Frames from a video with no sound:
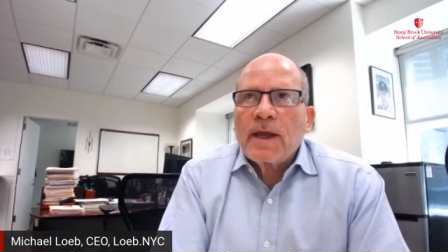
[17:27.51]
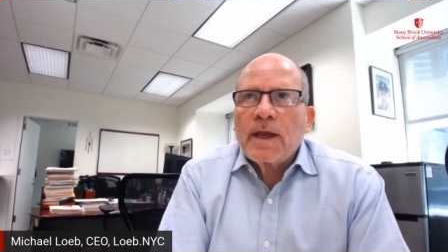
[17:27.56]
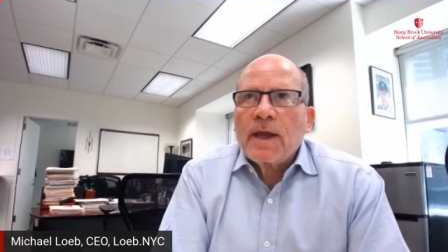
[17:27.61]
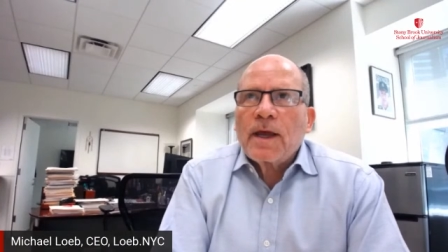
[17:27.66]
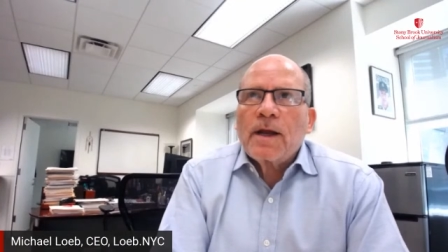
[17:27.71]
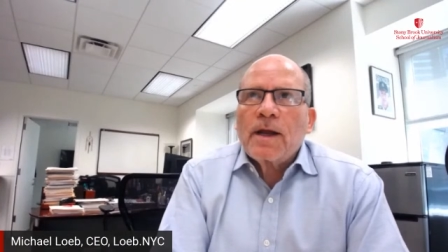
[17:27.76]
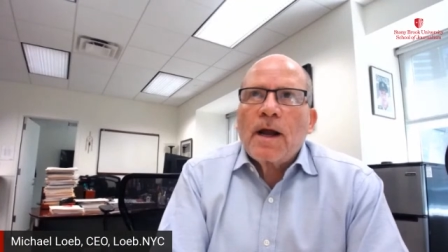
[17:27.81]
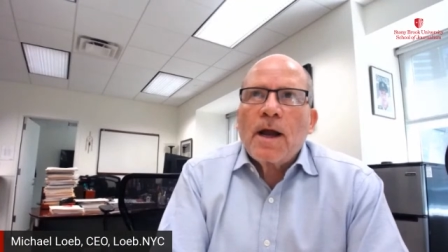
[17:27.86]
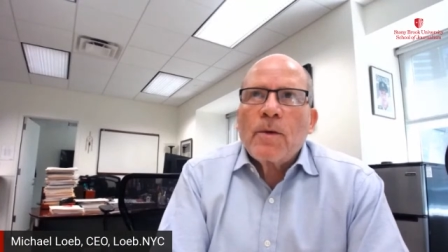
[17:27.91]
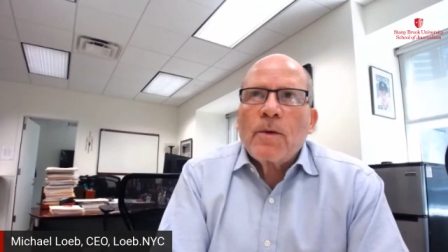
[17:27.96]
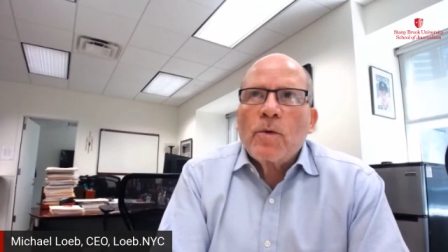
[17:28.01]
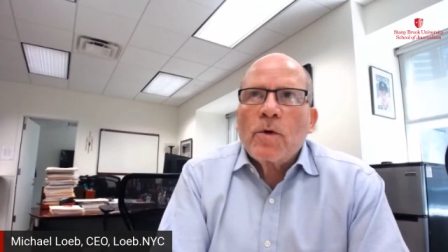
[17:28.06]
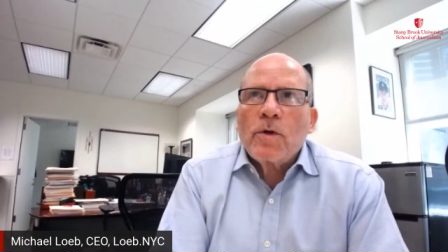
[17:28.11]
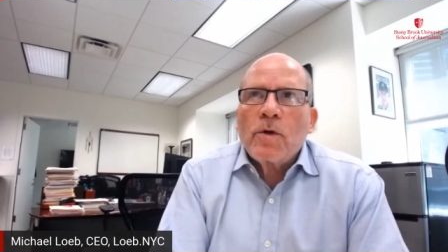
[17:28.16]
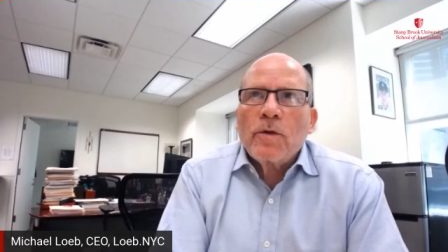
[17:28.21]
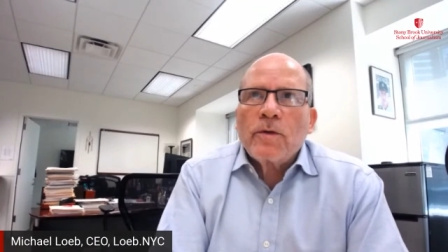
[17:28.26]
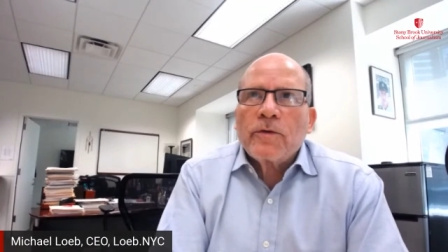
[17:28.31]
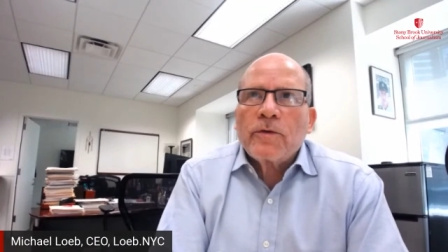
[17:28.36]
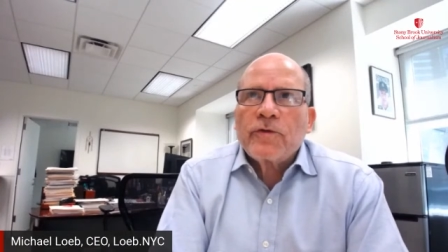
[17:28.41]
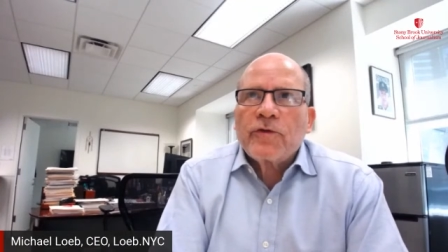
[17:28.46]
And I
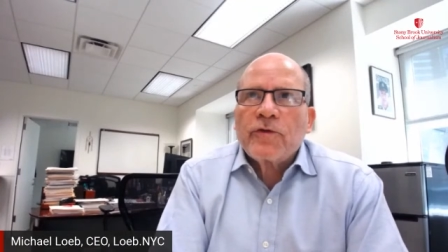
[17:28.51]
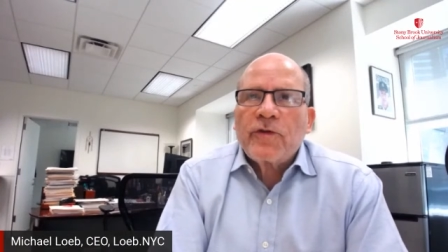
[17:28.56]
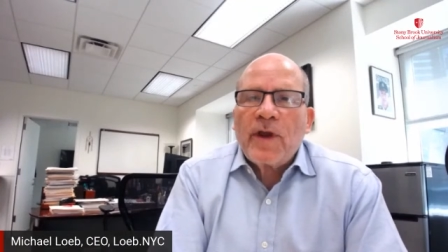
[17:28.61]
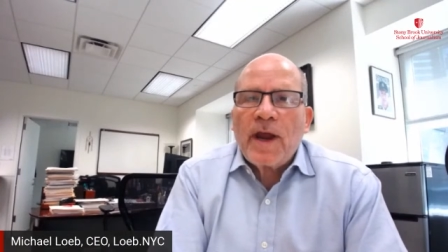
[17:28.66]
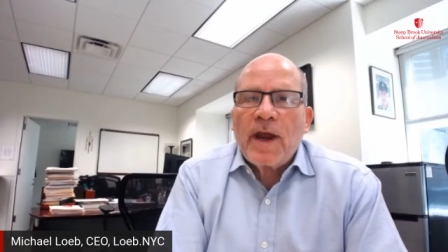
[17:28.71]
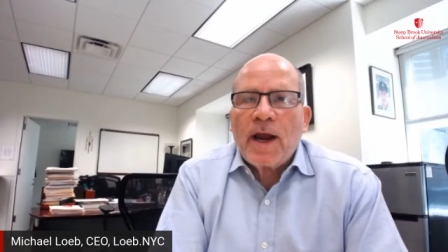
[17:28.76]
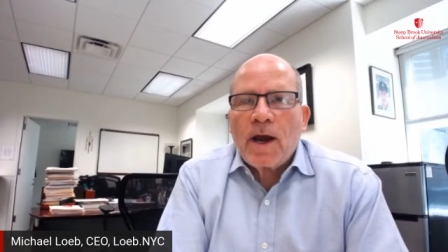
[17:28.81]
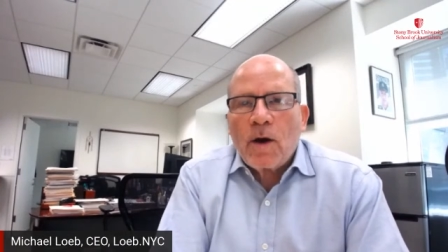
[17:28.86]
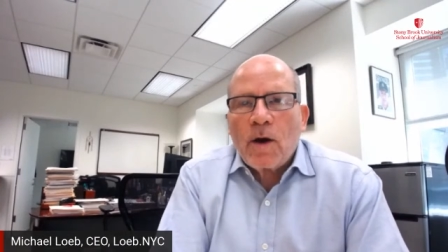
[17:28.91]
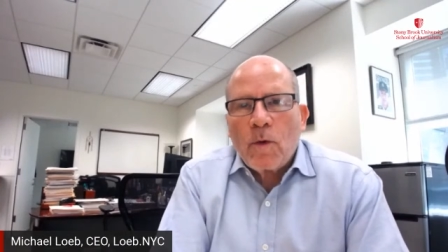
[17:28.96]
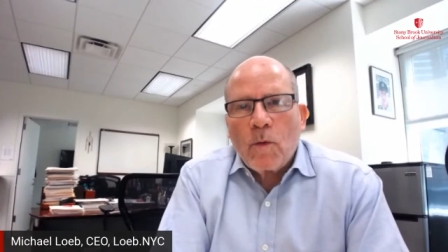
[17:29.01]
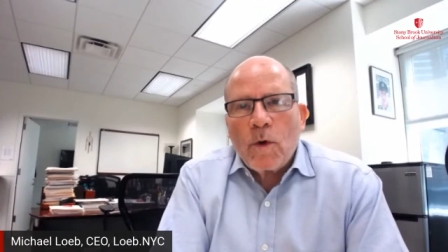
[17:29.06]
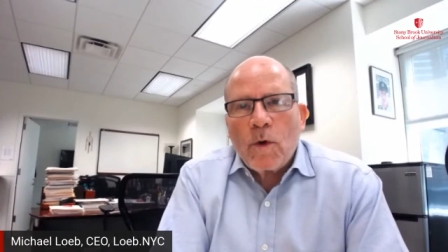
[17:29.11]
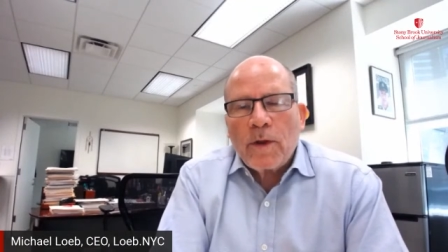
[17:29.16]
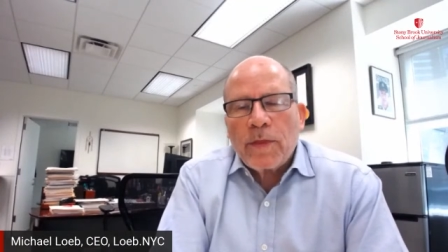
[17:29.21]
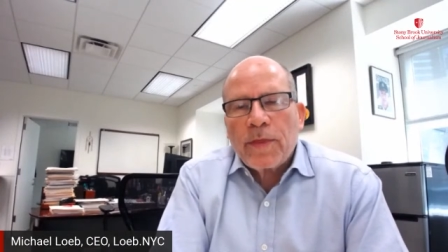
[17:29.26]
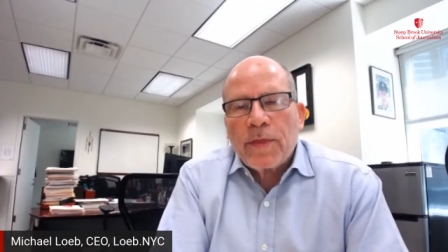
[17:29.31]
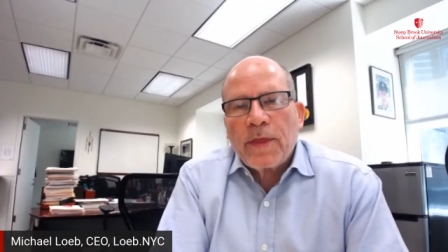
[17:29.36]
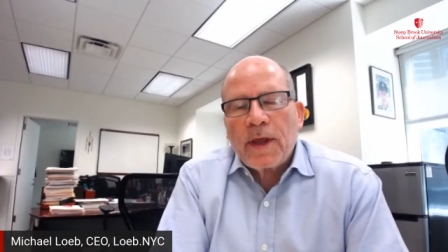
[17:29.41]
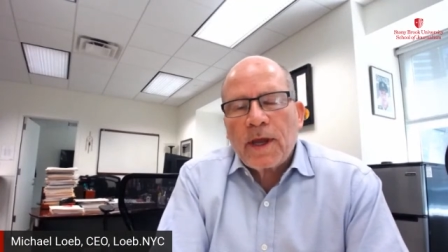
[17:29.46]
will share
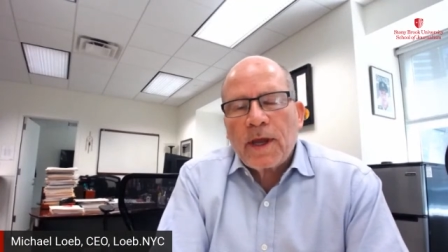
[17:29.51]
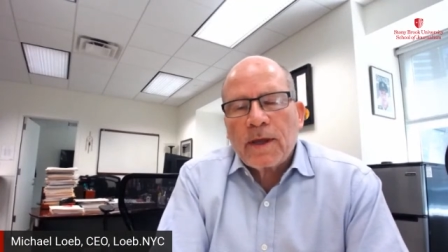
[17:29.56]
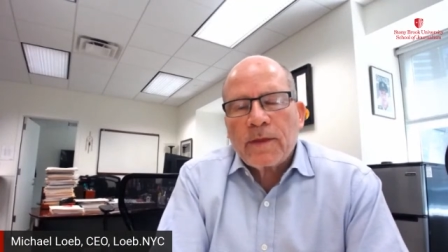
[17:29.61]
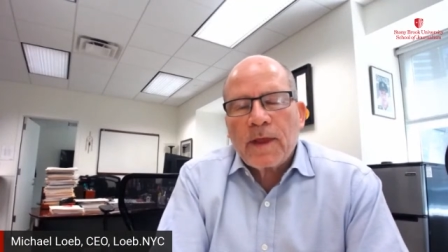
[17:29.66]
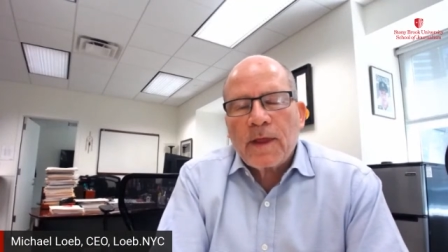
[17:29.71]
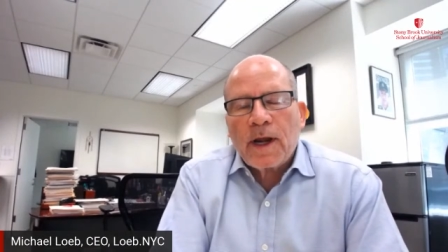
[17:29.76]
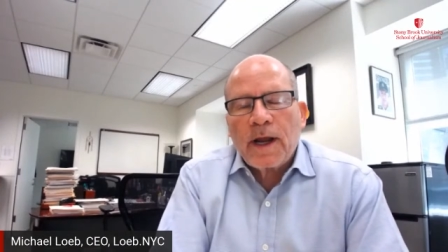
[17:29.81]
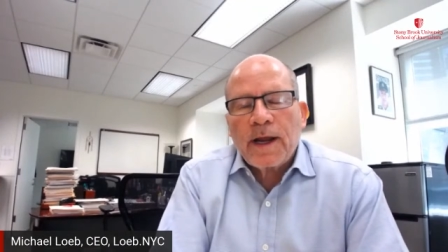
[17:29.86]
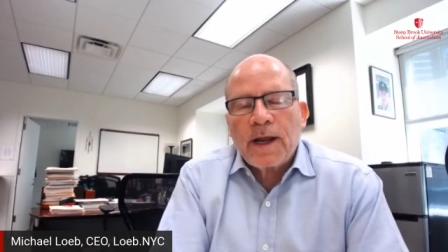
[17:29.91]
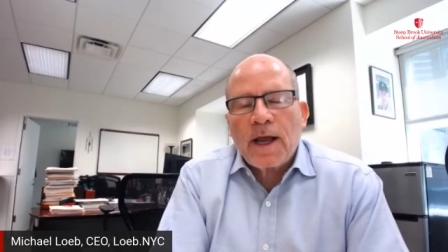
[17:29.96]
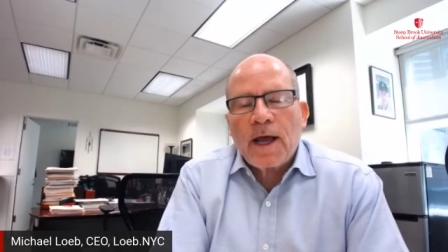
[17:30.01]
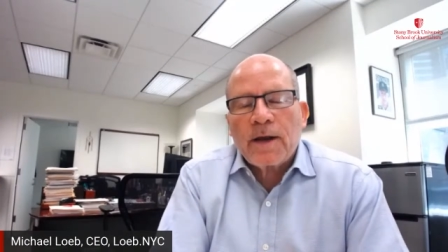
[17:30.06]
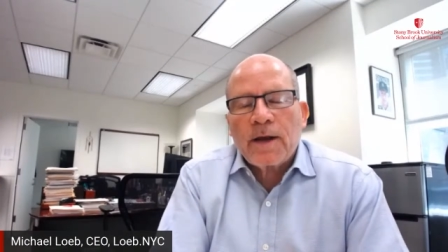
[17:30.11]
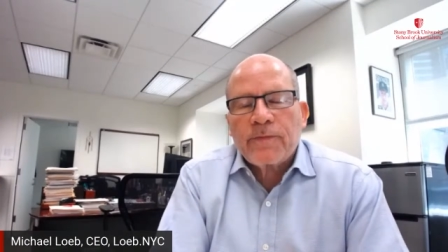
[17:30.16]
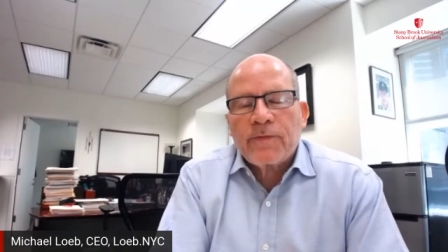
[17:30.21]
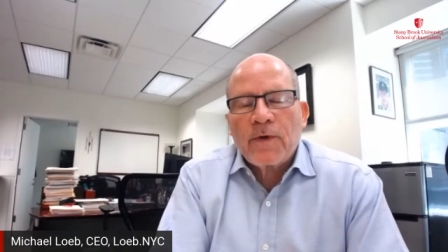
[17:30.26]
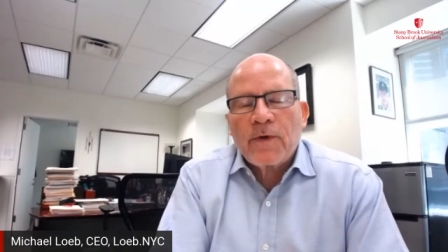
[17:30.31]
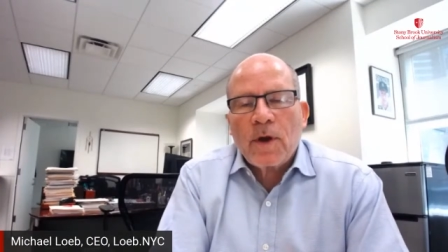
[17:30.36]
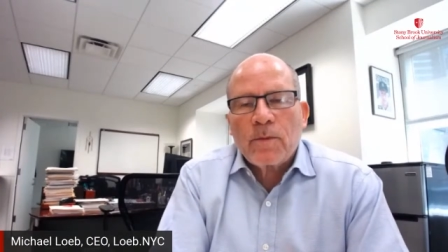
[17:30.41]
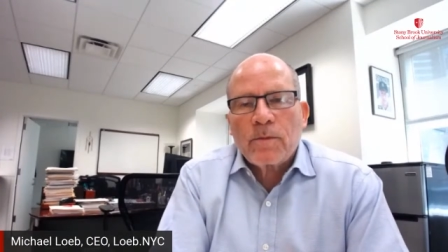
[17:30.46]
one thing that I got
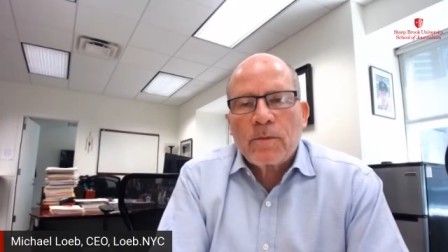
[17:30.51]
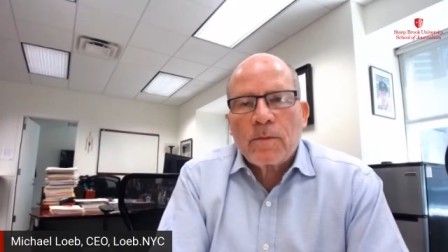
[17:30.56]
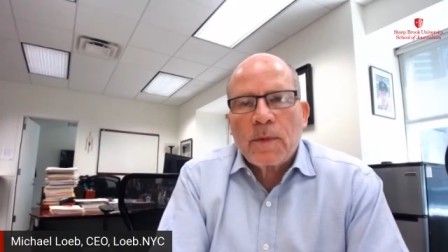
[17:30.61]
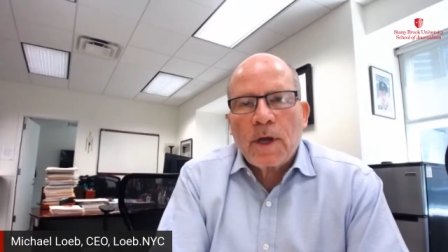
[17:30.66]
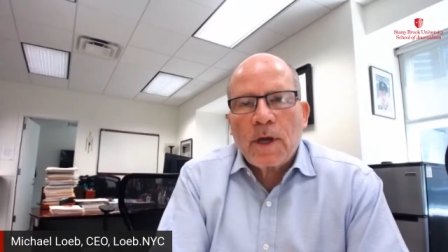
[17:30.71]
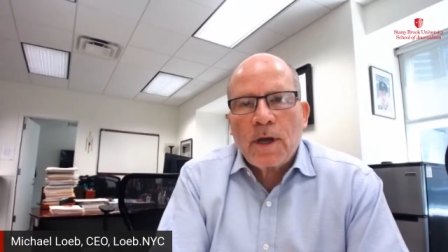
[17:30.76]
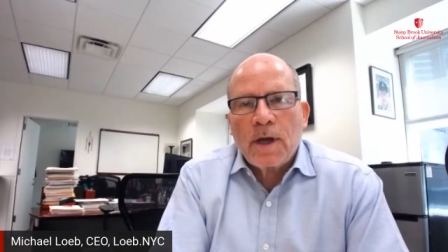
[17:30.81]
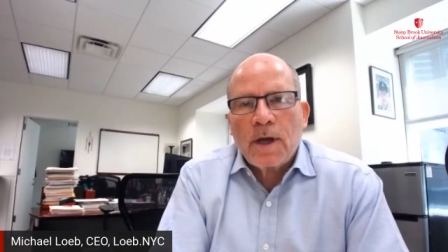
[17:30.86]
from